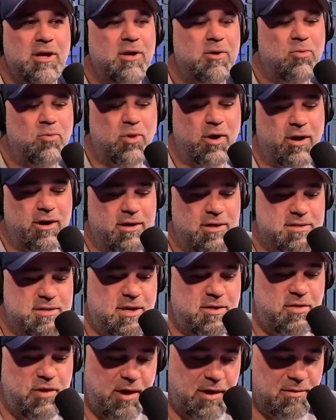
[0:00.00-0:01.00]
Whereas I
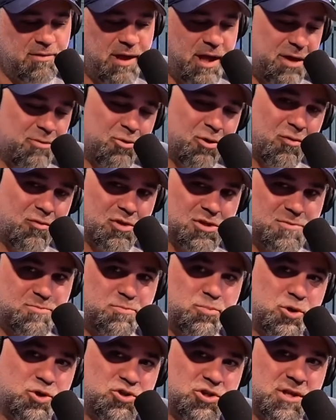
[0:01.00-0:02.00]
think Land Rover's
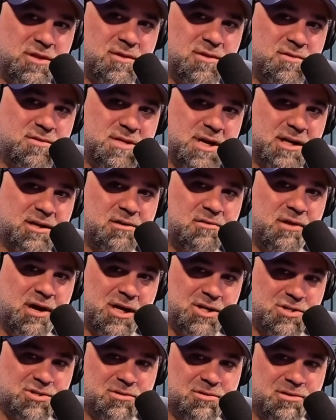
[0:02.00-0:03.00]
pushing the
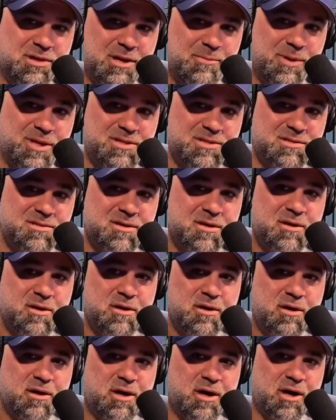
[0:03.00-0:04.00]
technological limits
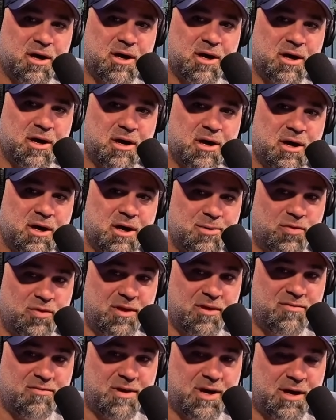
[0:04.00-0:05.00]
with what
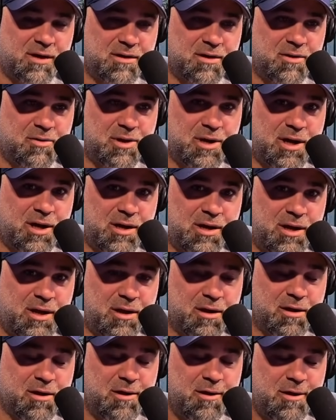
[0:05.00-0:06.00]
they've got going on
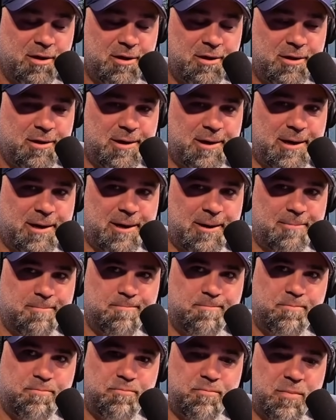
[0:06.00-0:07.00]
here.
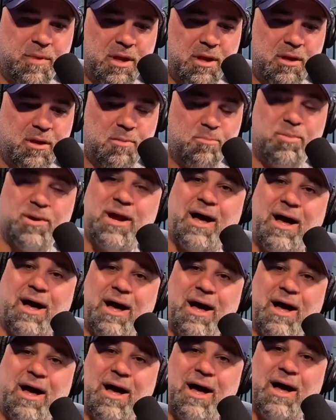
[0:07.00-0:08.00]
But I
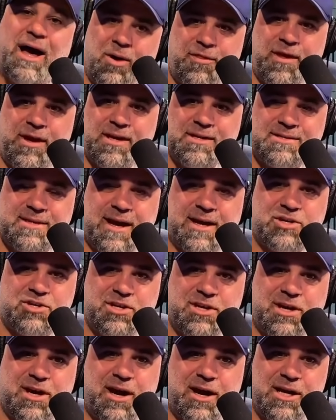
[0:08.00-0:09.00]
don't know. I think it's actually
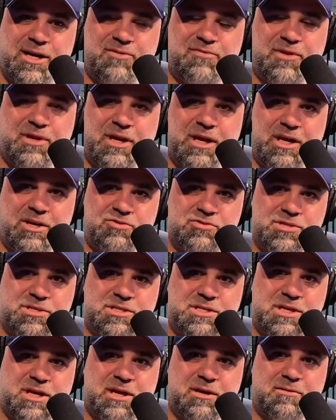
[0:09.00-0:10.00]
kind of an
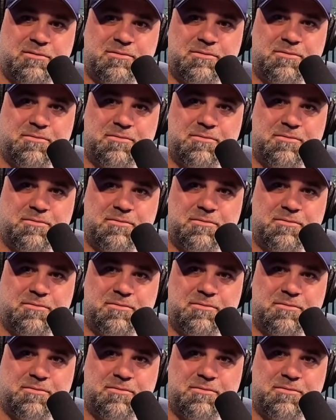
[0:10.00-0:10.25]
interesting